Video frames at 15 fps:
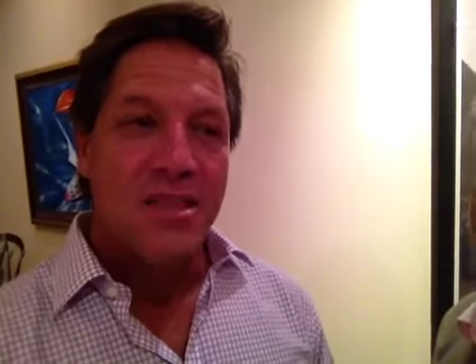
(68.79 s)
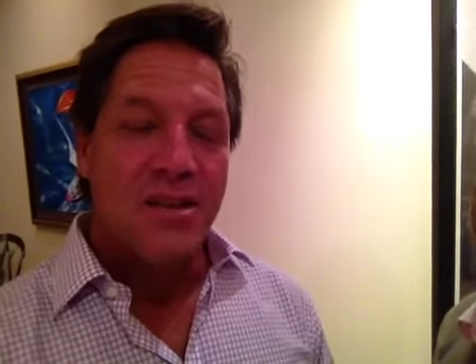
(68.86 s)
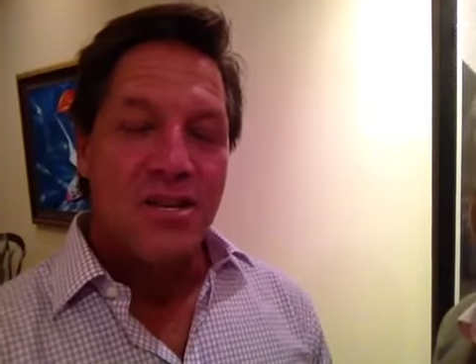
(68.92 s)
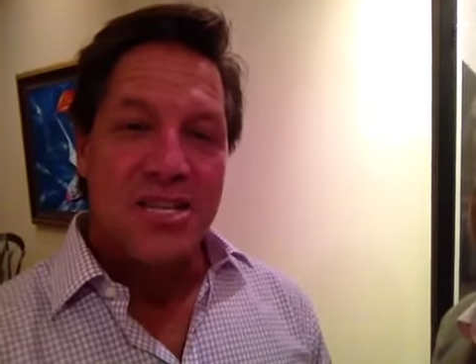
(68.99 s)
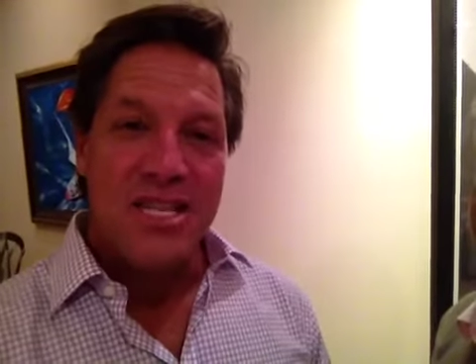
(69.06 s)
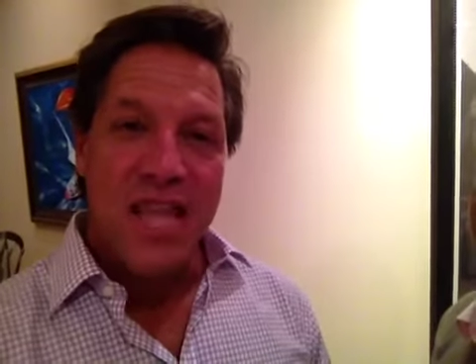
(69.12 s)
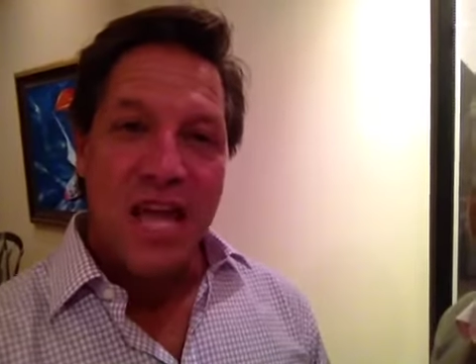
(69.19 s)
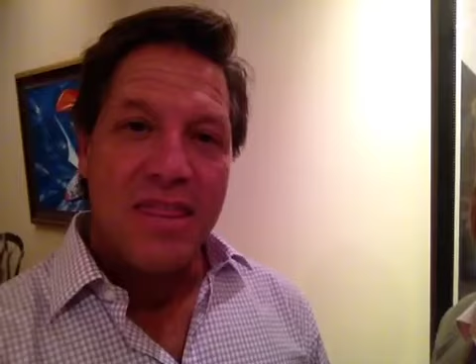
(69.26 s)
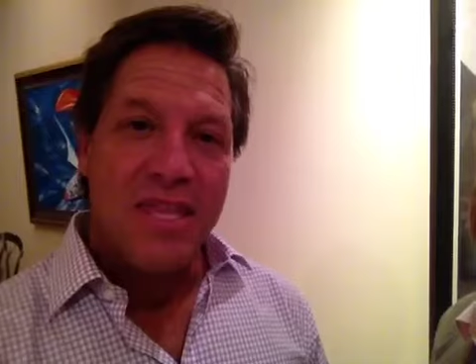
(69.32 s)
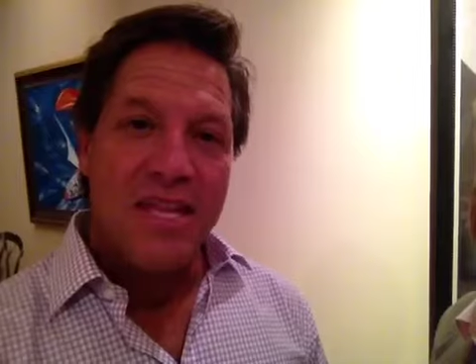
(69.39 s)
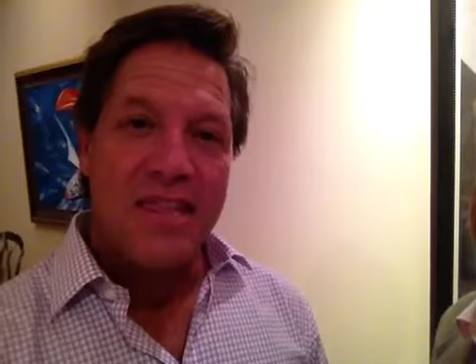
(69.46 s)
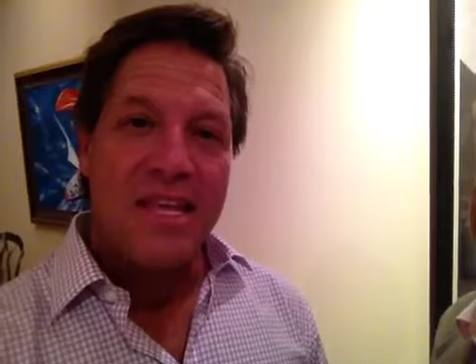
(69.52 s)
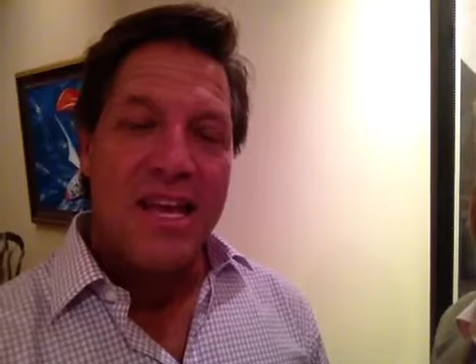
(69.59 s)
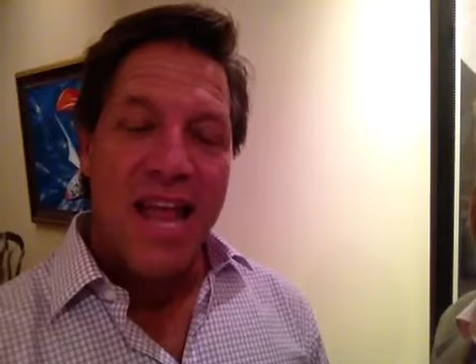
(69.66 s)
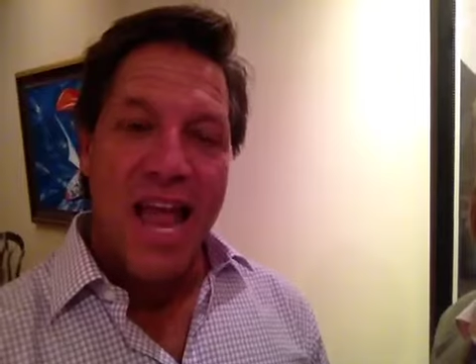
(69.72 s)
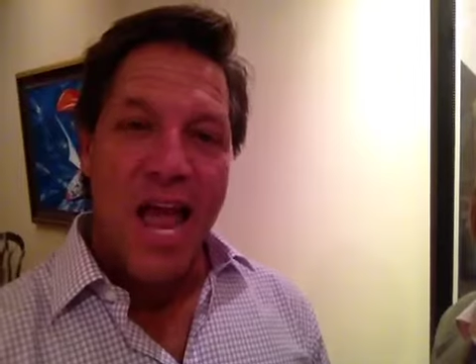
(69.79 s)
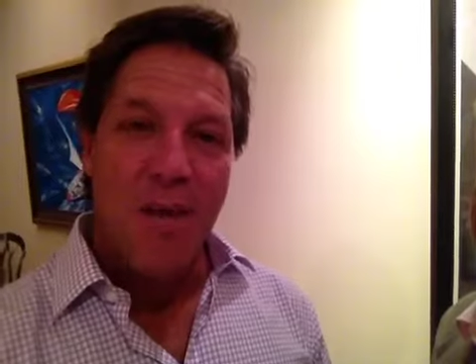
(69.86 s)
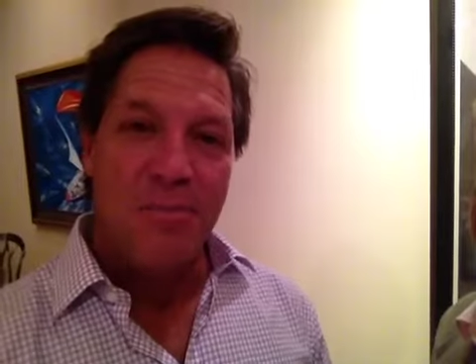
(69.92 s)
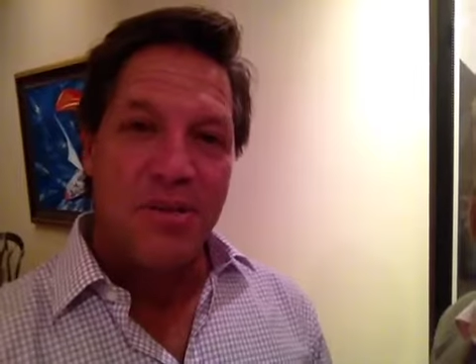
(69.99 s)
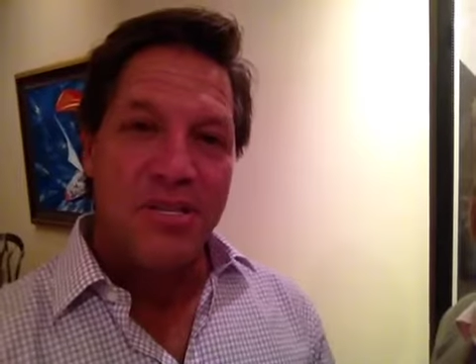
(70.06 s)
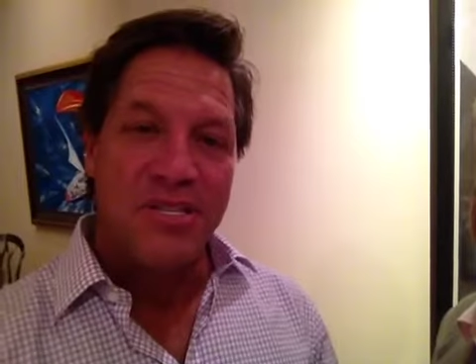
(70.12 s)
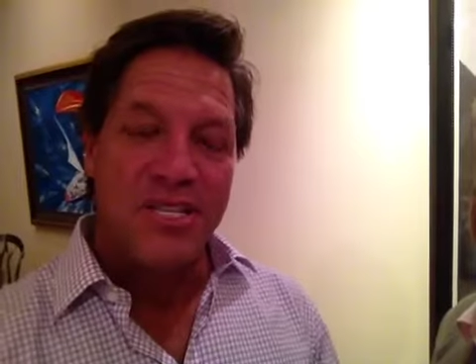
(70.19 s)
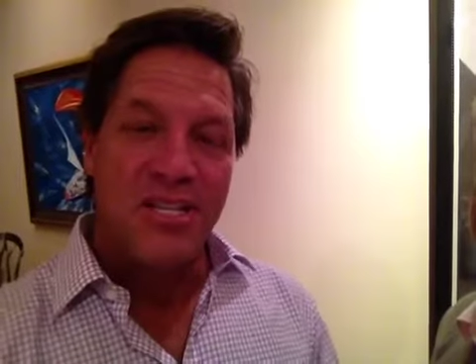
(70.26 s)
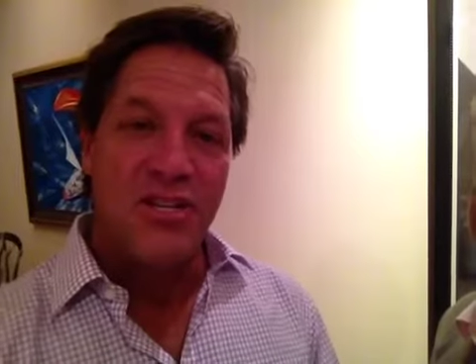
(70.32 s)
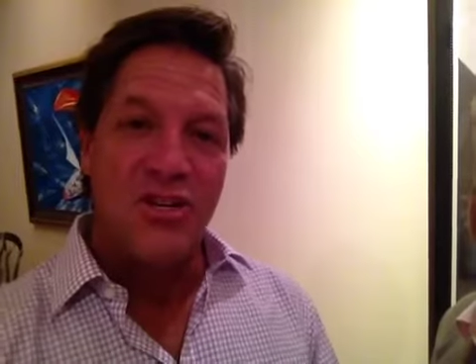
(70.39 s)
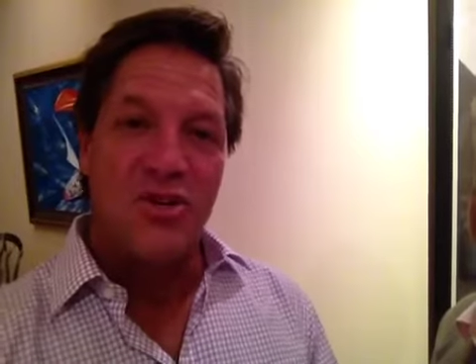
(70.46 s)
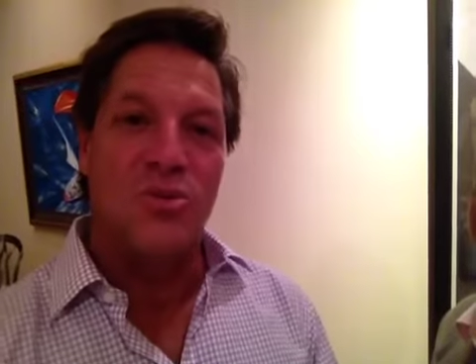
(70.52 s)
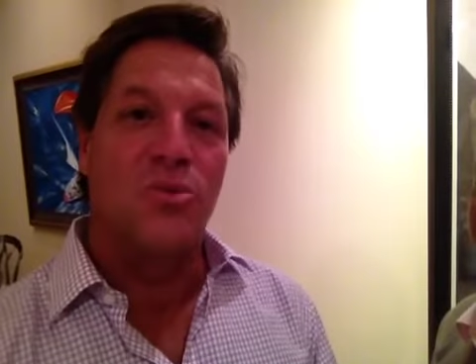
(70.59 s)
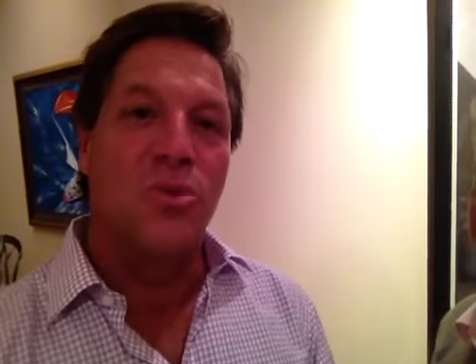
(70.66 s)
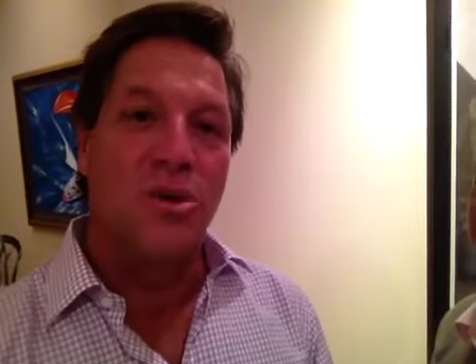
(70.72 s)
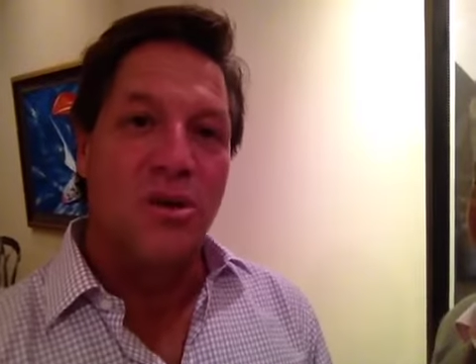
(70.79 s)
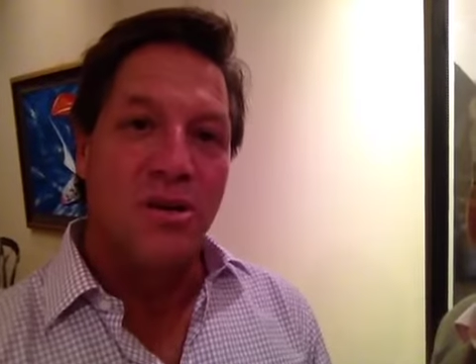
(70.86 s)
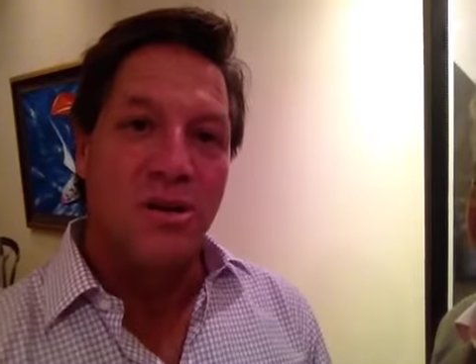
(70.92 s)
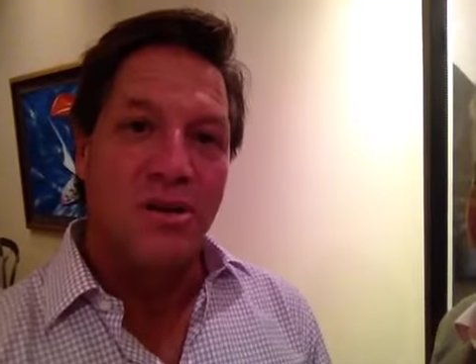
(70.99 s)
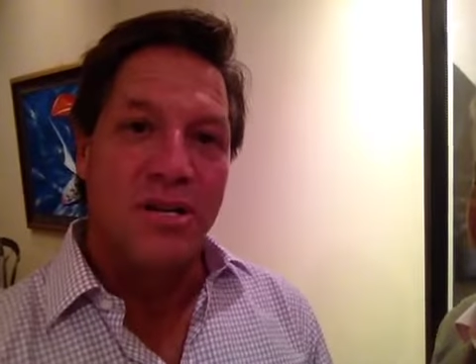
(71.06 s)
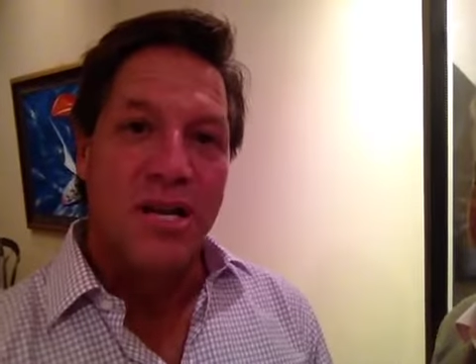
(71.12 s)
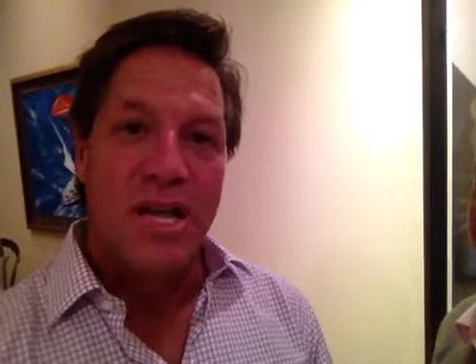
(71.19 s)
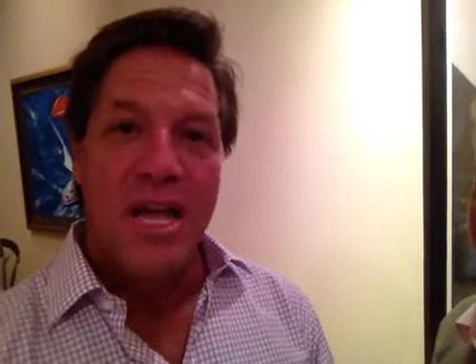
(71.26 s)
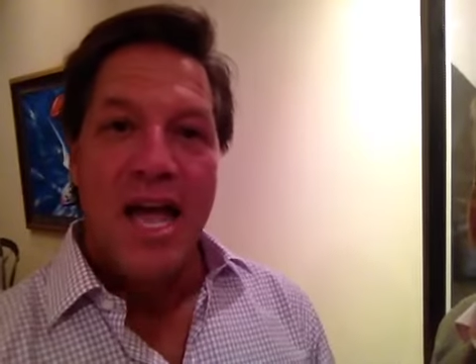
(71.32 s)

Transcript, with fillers: there's nothing that happens in your world